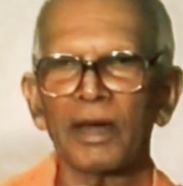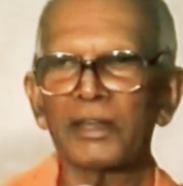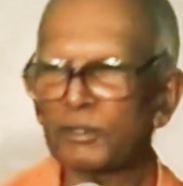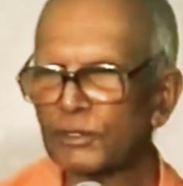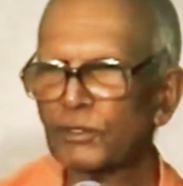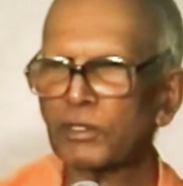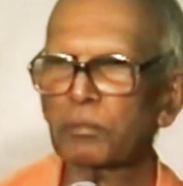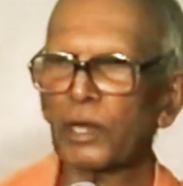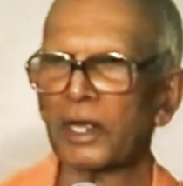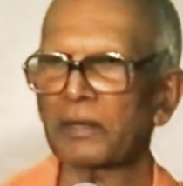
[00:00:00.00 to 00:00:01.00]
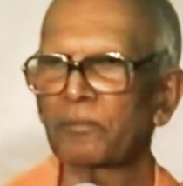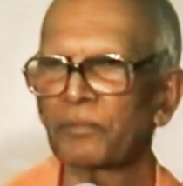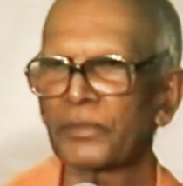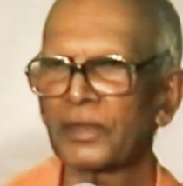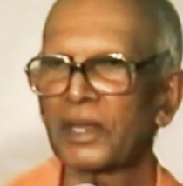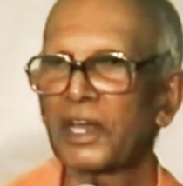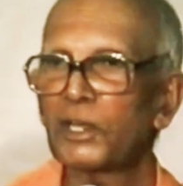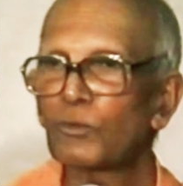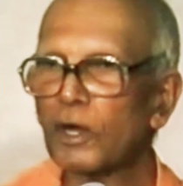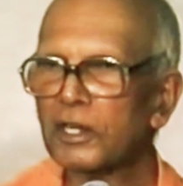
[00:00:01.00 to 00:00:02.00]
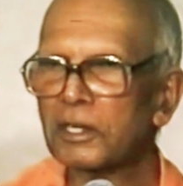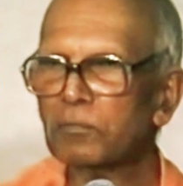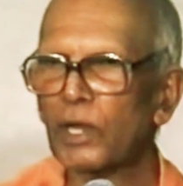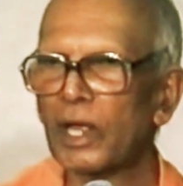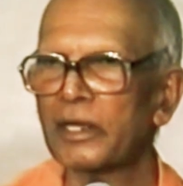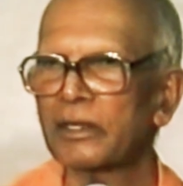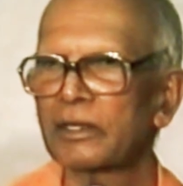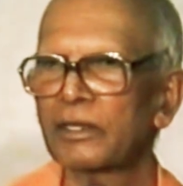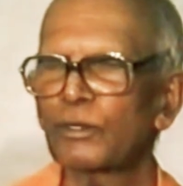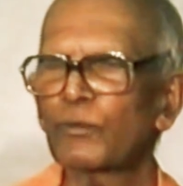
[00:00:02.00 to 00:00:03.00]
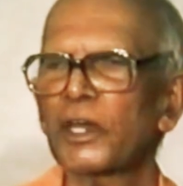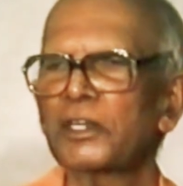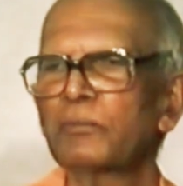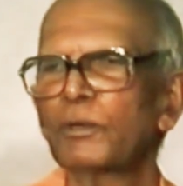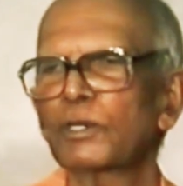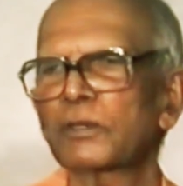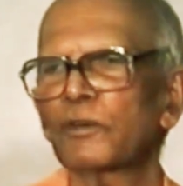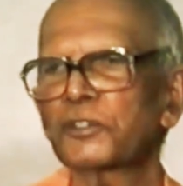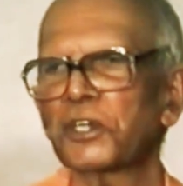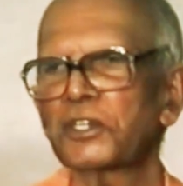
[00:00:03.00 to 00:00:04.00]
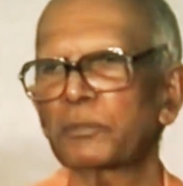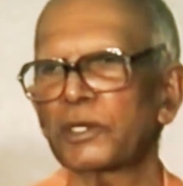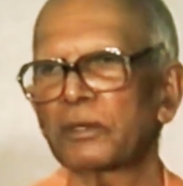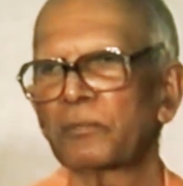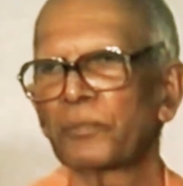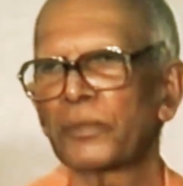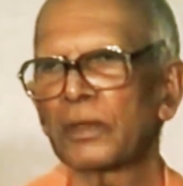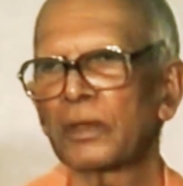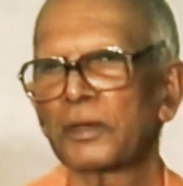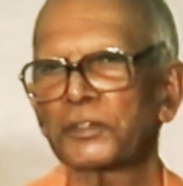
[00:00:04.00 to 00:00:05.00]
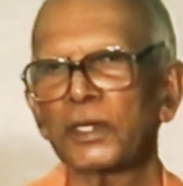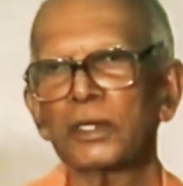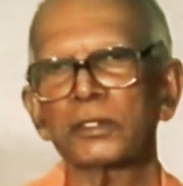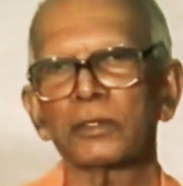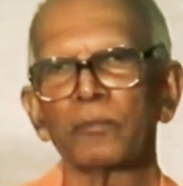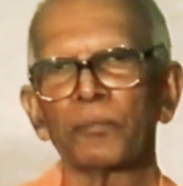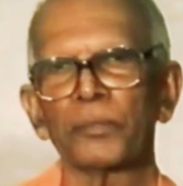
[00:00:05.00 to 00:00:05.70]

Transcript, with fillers: And he used to reply. In one reply, you find a beautiful sentiment. Says,